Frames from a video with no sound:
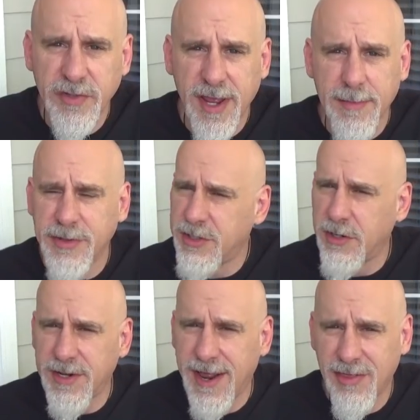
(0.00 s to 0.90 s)
table and you
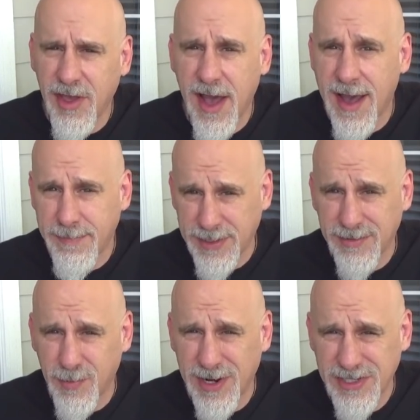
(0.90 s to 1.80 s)
don't need anything hot, but
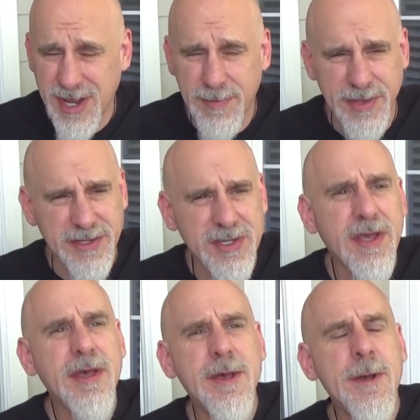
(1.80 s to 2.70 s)
you want to sample this,
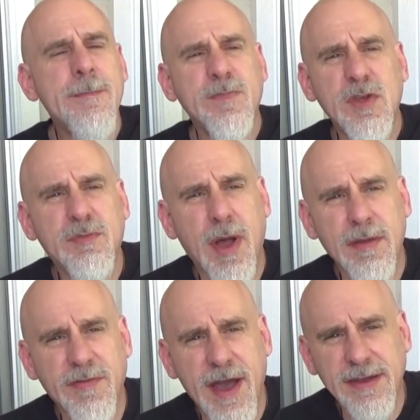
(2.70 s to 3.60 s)
you'd
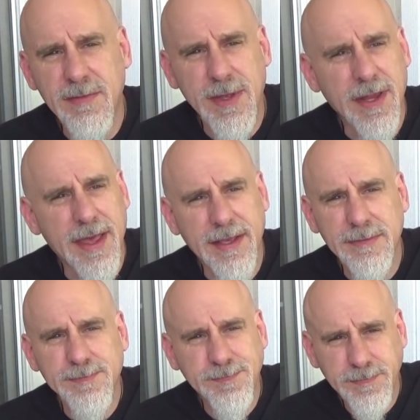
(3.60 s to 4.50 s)
probably find it to be like
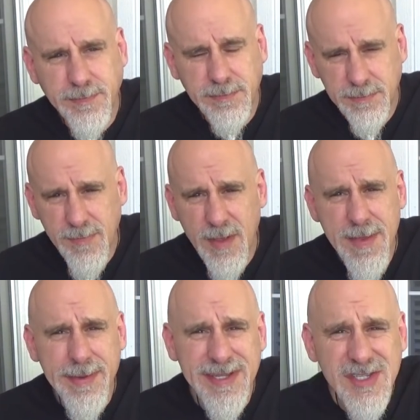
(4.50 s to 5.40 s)

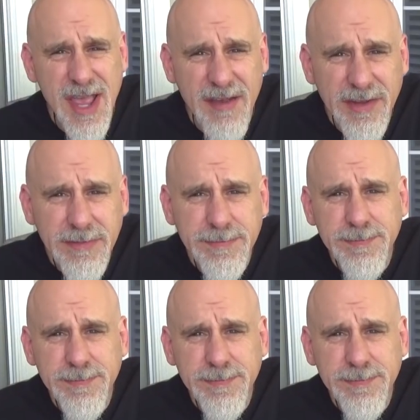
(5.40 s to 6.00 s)
maybe a 7.